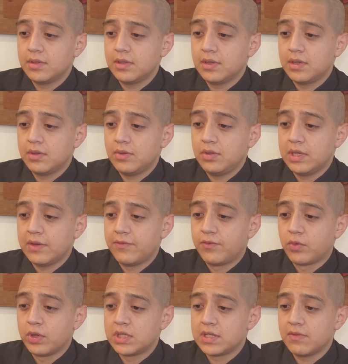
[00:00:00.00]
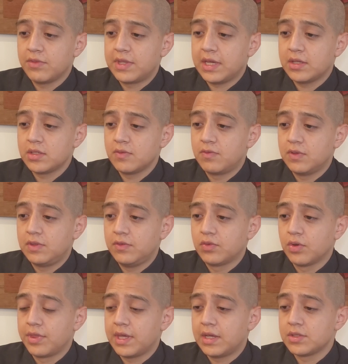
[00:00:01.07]
you have 47,000,
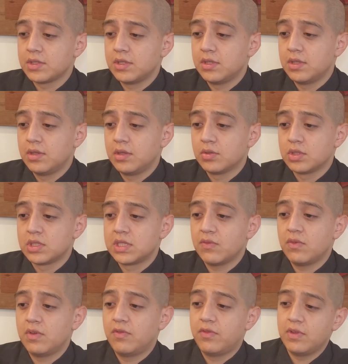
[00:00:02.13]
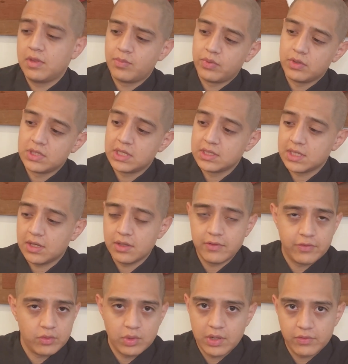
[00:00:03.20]
54,000, and then there's a 75th percentile that for
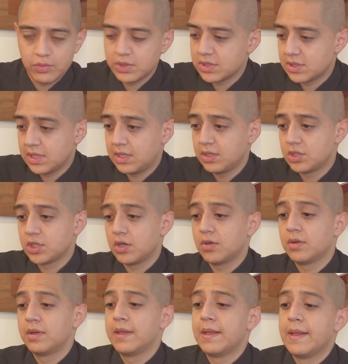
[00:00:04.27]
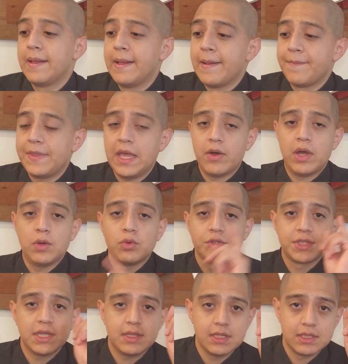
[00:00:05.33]
whatever reason they didn't show. Now, I will
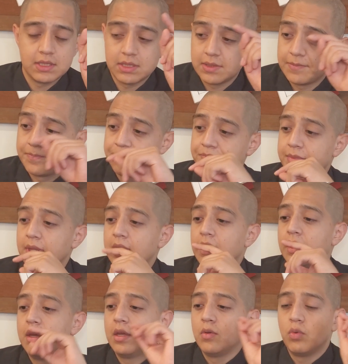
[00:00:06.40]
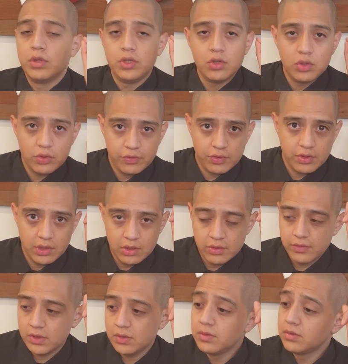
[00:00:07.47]
say this. When you go for an interview,